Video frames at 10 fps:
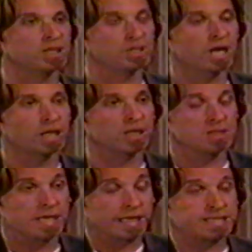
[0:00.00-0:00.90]
said that you gotta
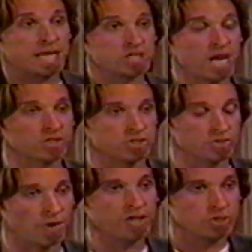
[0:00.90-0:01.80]
you gotta take
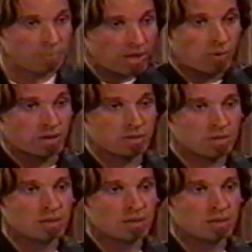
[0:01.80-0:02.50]
chances, right? So pick one.